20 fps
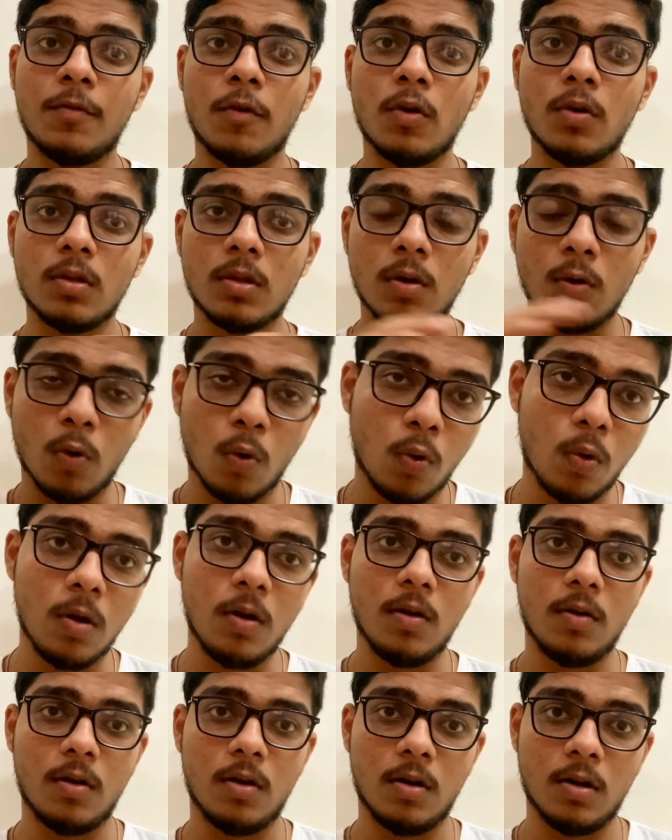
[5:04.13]
for the whole
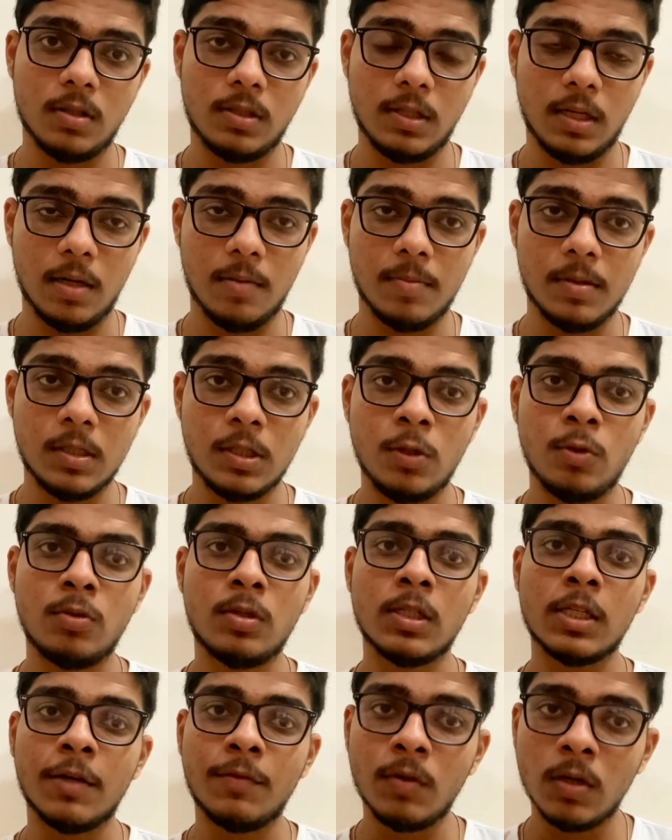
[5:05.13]
syllabus, you
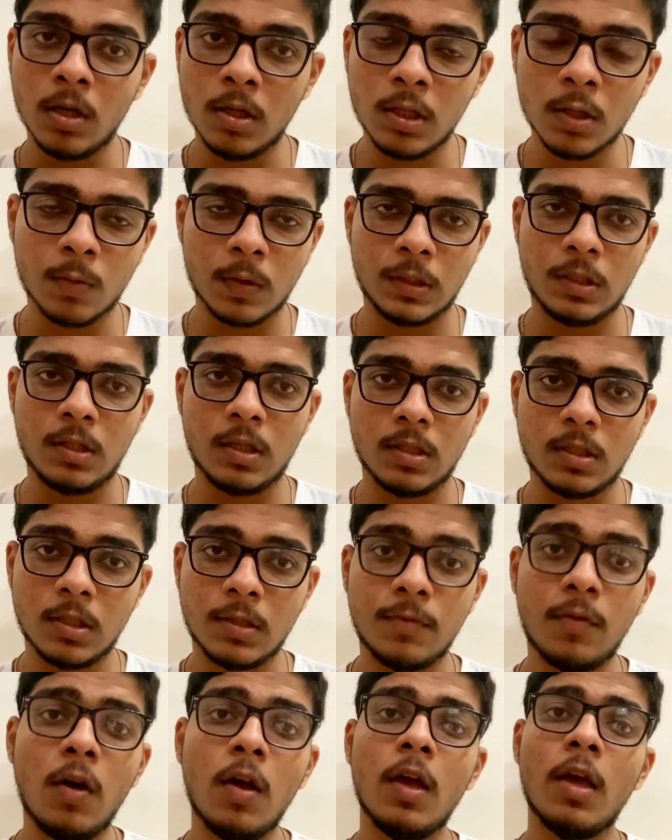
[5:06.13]
just have to learn the question answers
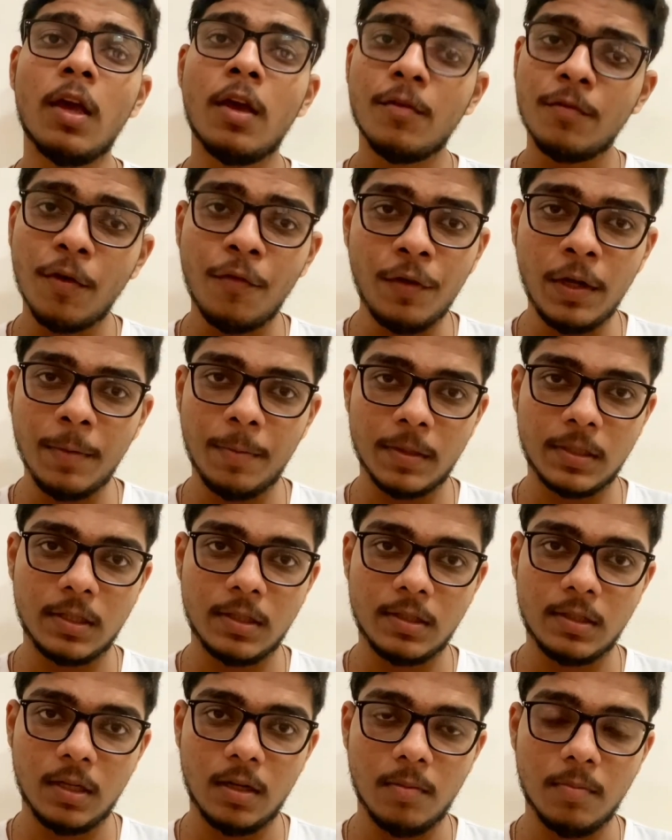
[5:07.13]
for
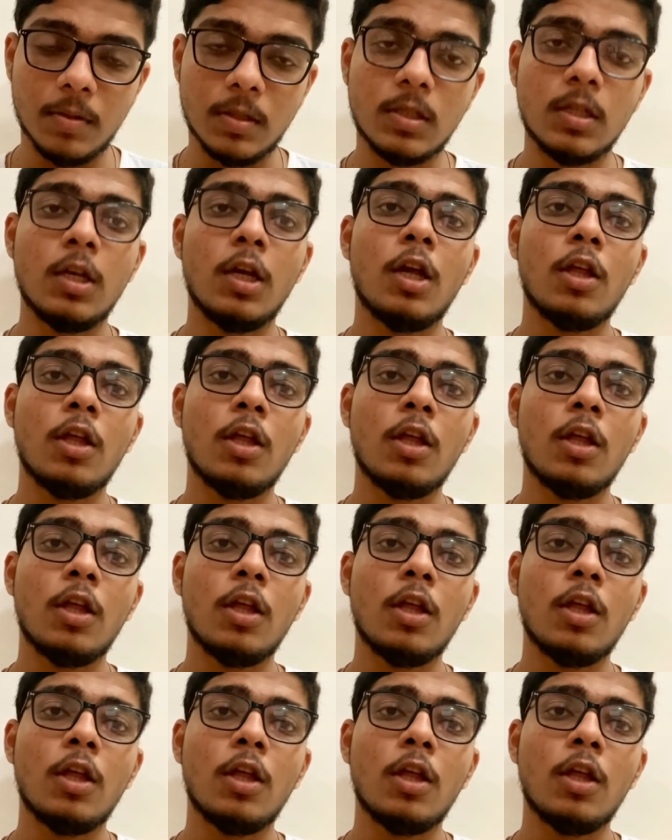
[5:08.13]
50% syllabus.